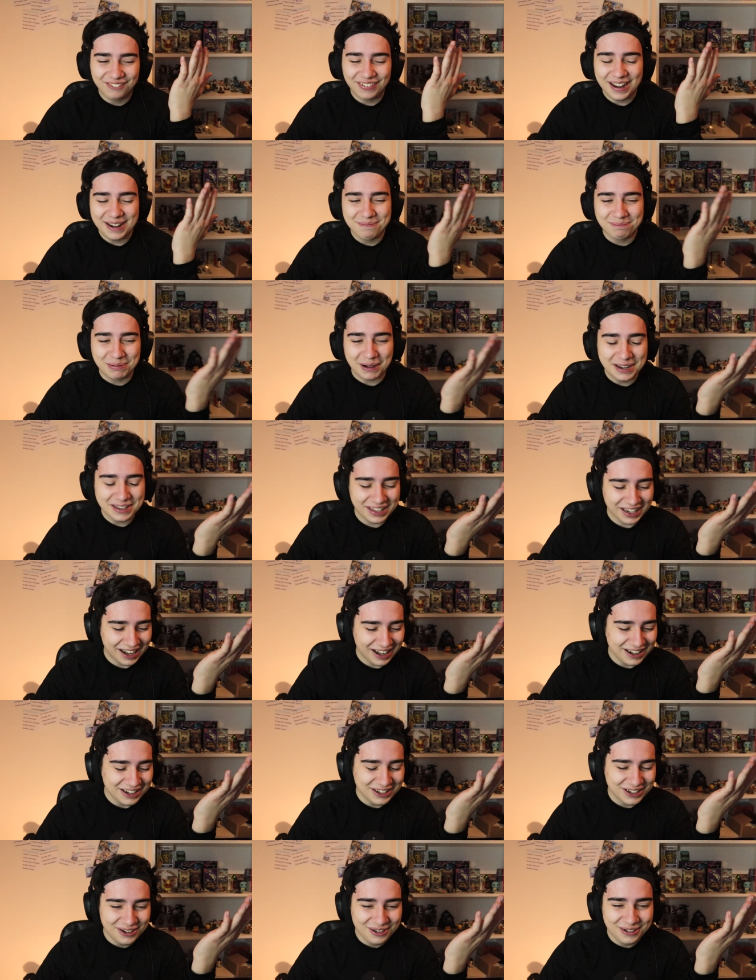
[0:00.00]
If I put that
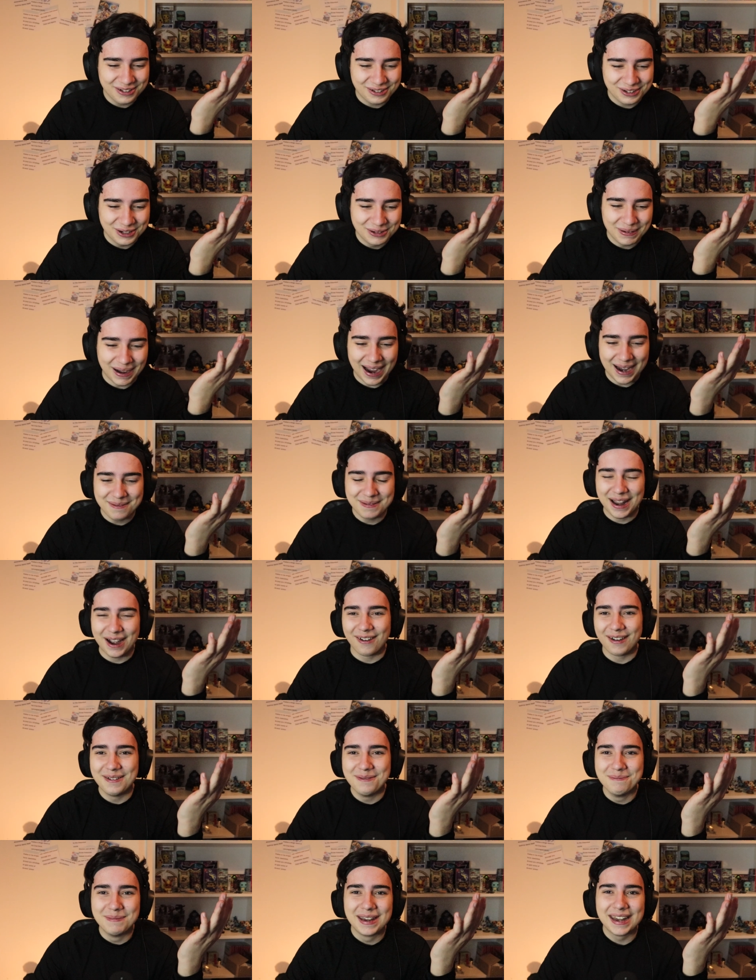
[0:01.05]
on YouTube, I'm
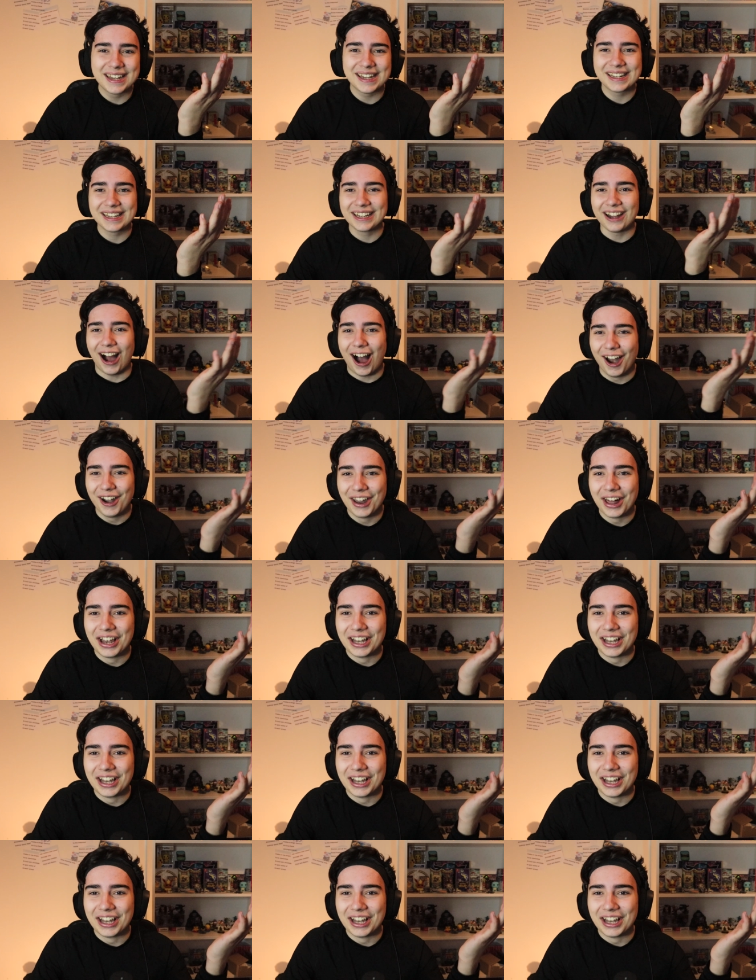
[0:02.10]
now immediately on